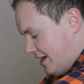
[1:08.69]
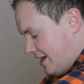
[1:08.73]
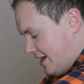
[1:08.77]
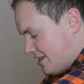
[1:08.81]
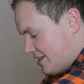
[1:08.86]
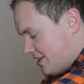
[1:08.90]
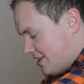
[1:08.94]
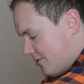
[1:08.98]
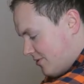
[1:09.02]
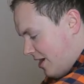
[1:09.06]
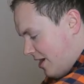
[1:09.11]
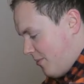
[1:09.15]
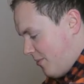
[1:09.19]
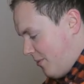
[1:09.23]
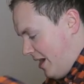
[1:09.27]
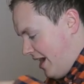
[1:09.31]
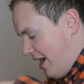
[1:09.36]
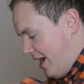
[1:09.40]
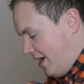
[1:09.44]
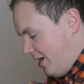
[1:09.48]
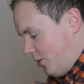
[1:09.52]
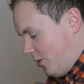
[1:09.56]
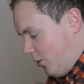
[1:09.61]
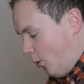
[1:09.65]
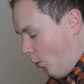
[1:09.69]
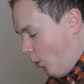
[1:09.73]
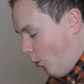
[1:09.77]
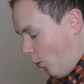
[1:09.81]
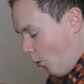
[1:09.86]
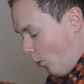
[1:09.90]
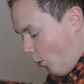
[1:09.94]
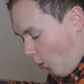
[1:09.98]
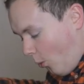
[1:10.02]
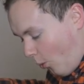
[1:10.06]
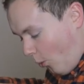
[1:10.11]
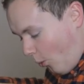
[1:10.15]
Is it the right way?
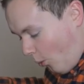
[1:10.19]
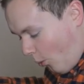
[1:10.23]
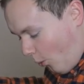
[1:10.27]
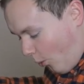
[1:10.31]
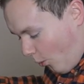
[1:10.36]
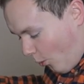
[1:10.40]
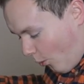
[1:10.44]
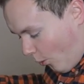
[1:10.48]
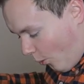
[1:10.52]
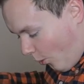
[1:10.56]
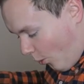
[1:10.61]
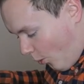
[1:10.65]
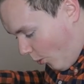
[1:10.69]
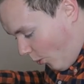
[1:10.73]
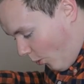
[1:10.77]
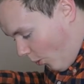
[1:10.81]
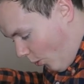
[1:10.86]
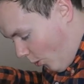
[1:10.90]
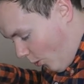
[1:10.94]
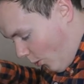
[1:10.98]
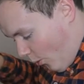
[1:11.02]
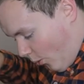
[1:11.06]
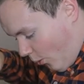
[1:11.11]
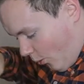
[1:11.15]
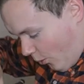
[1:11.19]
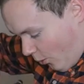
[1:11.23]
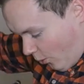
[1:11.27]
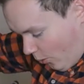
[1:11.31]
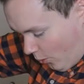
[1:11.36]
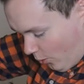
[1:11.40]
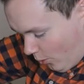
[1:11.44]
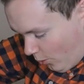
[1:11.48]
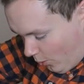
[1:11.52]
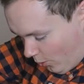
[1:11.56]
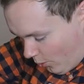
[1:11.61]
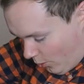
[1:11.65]

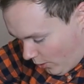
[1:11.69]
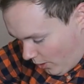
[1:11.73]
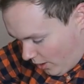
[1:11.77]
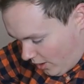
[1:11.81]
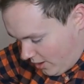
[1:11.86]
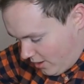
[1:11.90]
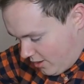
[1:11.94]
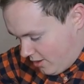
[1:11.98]
Ooh.